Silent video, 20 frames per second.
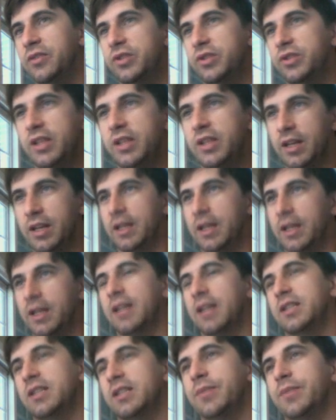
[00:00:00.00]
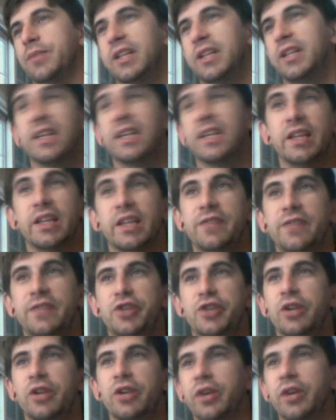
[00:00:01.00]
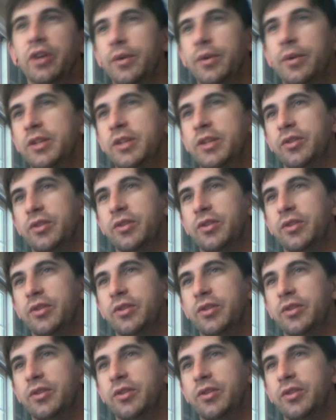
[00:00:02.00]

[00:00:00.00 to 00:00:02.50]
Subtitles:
in getting something like a leaf shader going so